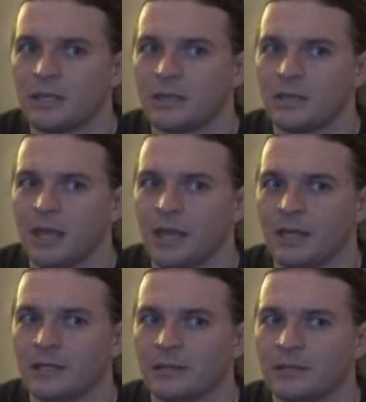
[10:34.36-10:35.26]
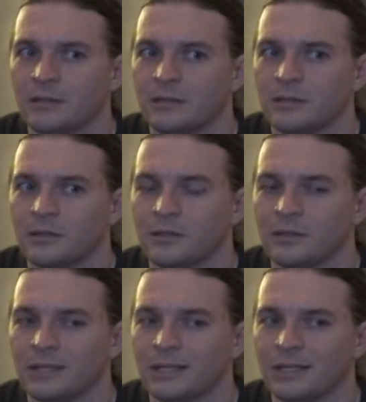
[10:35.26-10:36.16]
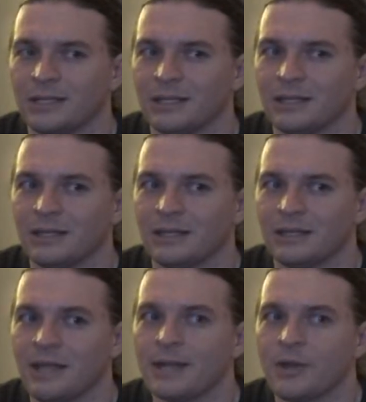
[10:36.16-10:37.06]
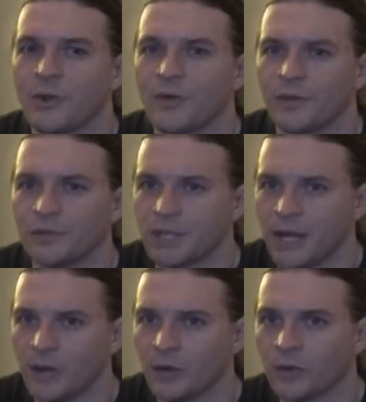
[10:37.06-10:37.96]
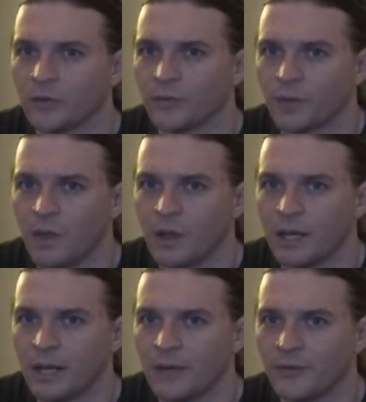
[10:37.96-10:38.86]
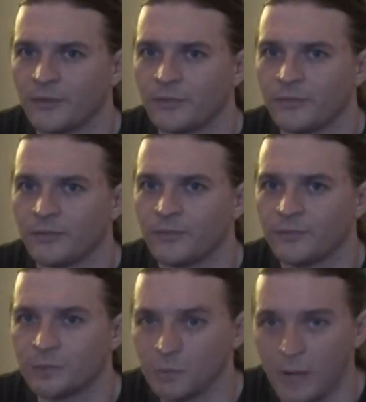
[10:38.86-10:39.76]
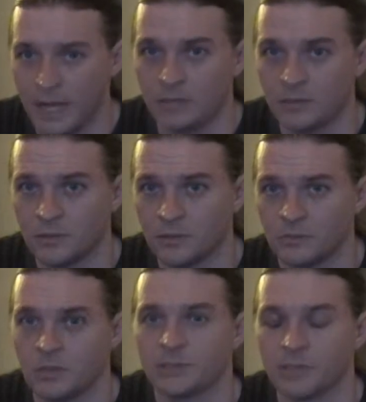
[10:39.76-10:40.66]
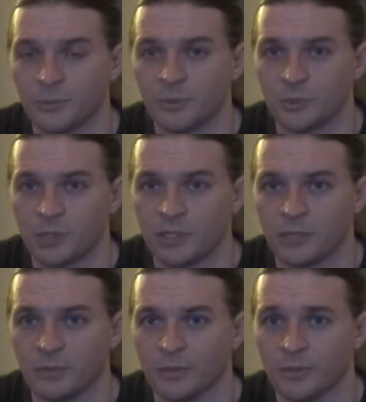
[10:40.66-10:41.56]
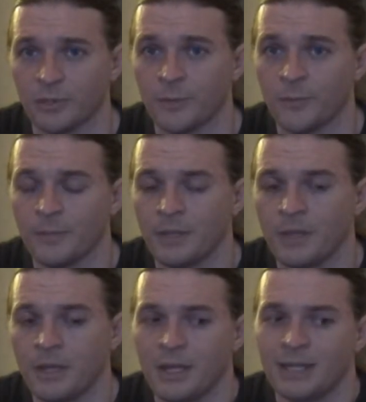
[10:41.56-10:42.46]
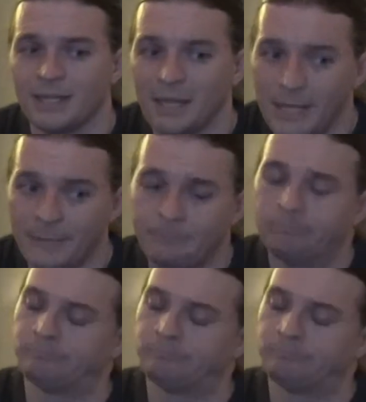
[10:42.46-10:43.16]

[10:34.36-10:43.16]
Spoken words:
can let go of your terror for long enough to wait while someone's trying to murder you, then